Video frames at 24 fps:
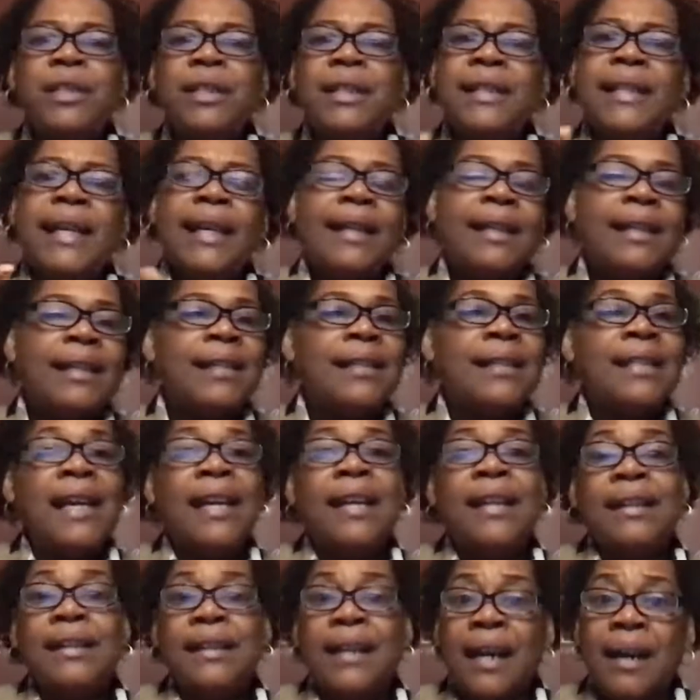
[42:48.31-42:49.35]
she said, cuz
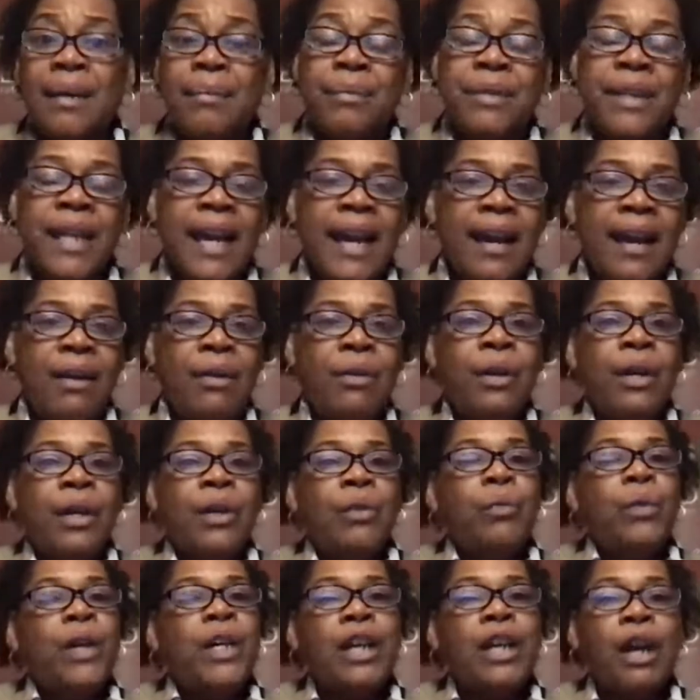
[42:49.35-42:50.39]
I didn't come down
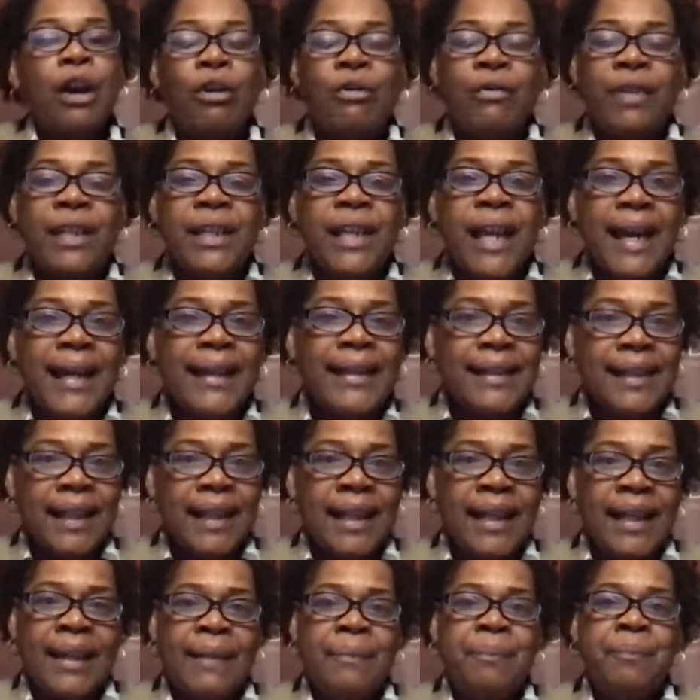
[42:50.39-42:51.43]
with COVID
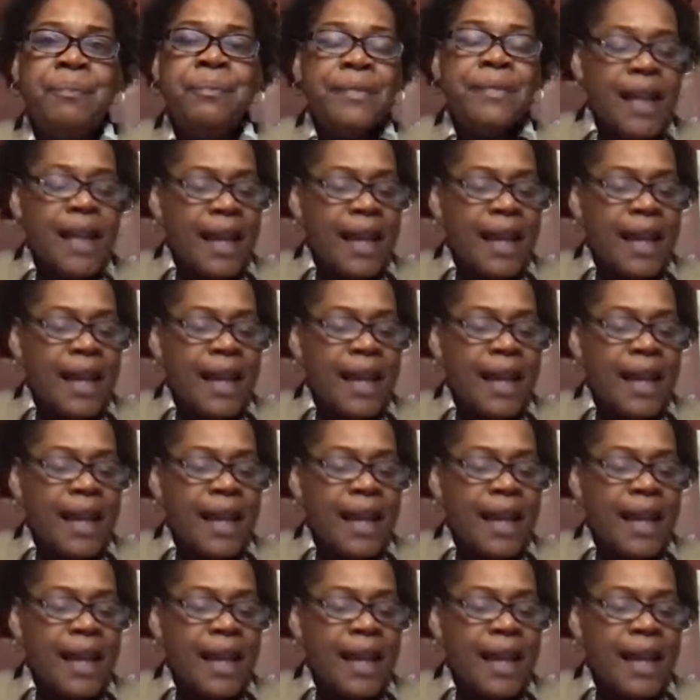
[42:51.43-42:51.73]
19.